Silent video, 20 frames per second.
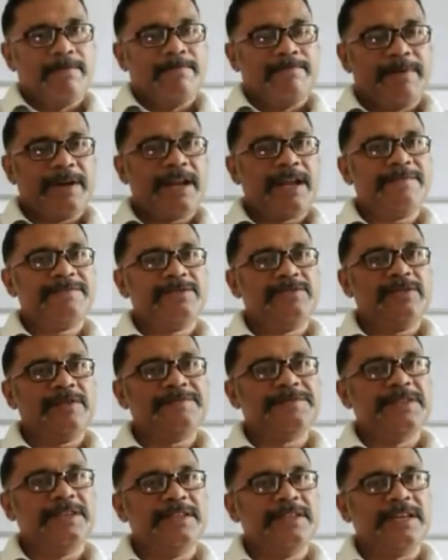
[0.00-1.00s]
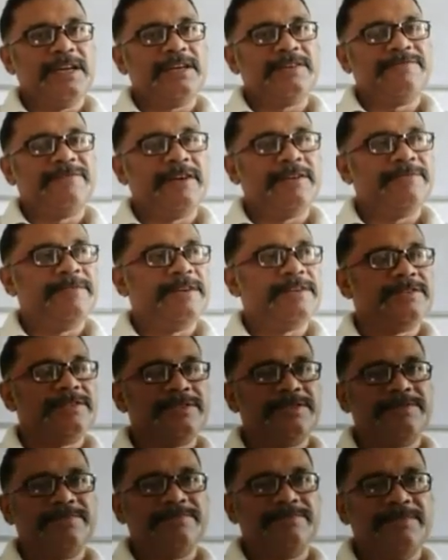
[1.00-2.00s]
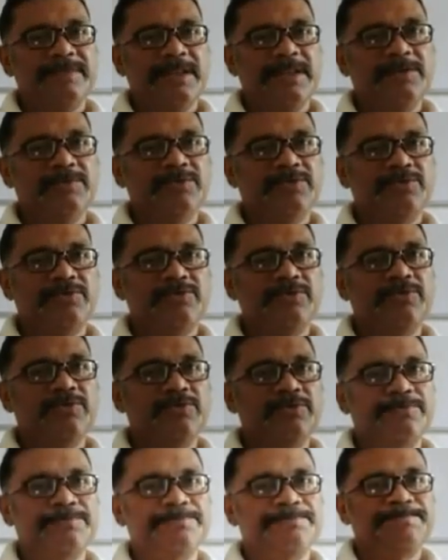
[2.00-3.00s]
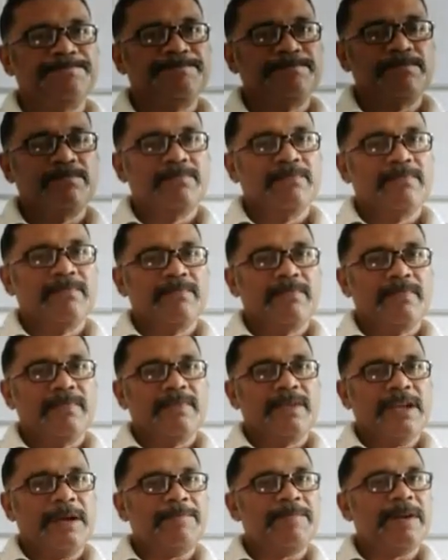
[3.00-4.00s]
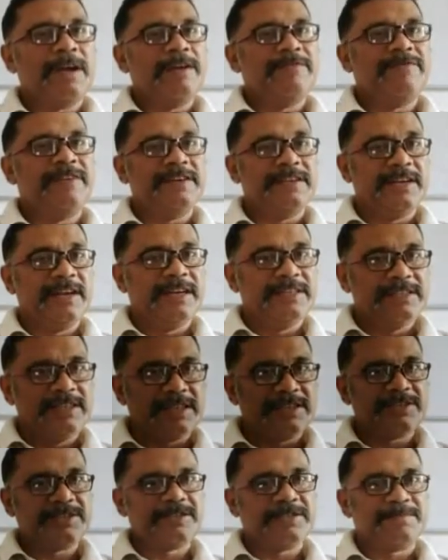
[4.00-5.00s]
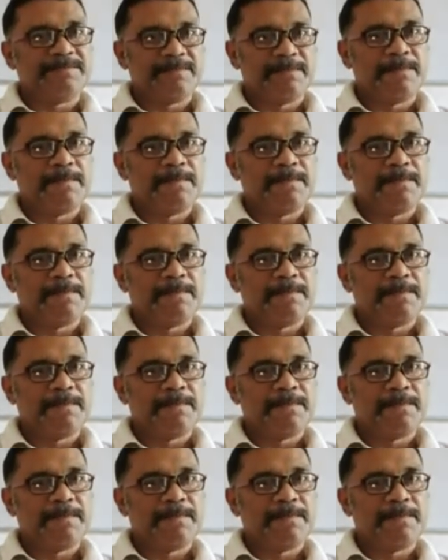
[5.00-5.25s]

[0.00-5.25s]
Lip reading: Perhaps you have seen that farmers, they used to apply fertilizers